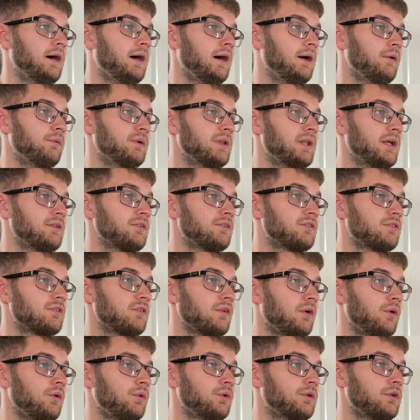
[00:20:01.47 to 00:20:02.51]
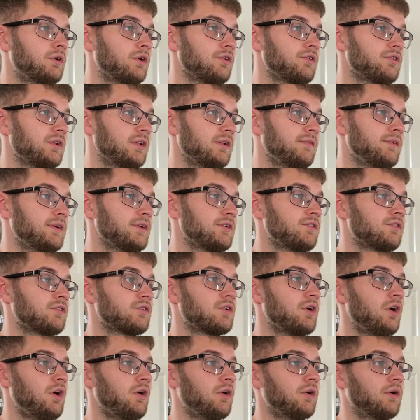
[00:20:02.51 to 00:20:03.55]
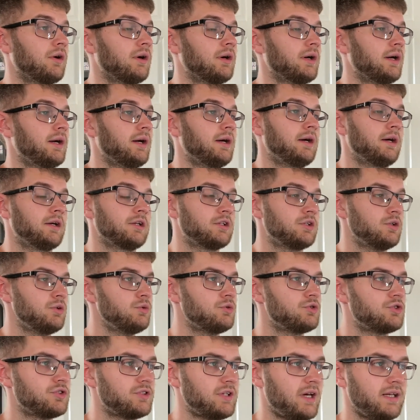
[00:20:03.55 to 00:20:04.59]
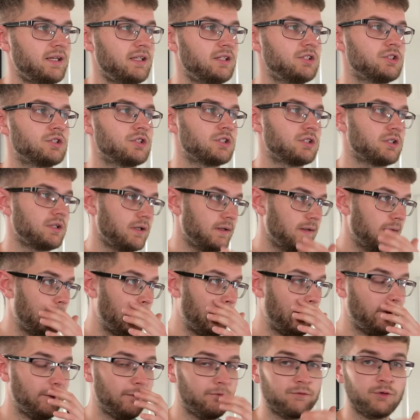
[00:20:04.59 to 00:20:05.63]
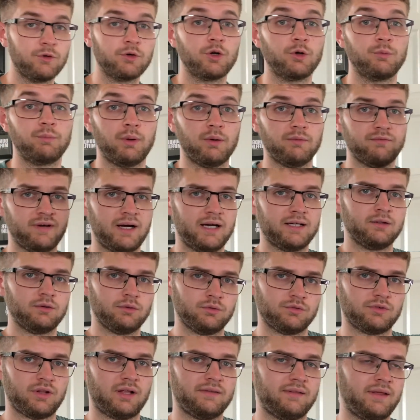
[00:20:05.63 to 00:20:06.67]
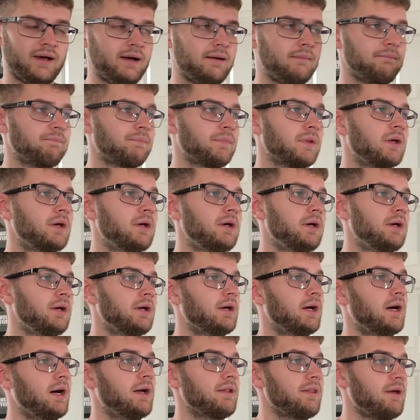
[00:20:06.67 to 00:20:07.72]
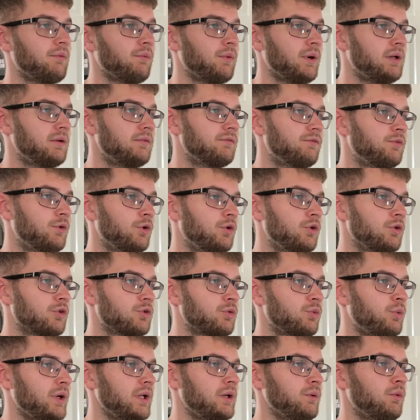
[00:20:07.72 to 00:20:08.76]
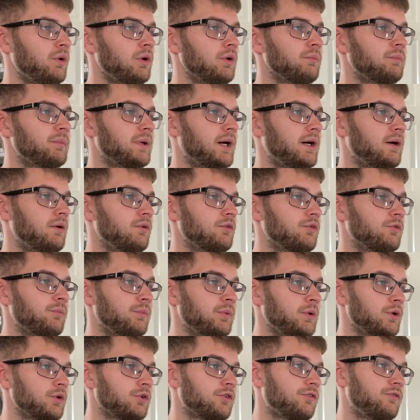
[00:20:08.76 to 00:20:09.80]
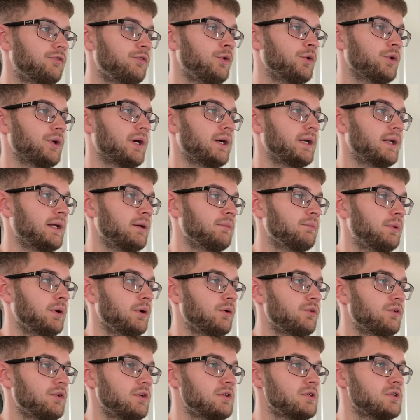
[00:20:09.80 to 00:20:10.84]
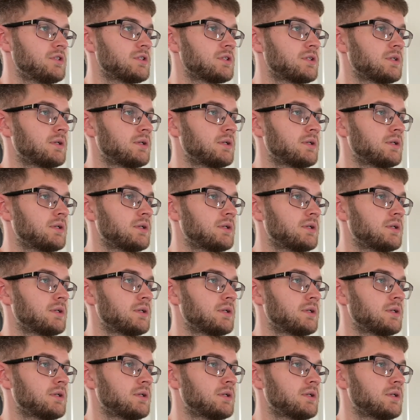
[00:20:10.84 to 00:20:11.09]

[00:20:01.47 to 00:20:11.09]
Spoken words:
We then sold Godzilla vs. Kong, a huge 10-inch Funko Pop vinyl, just like that. That went for £21 plus $4.99 postage.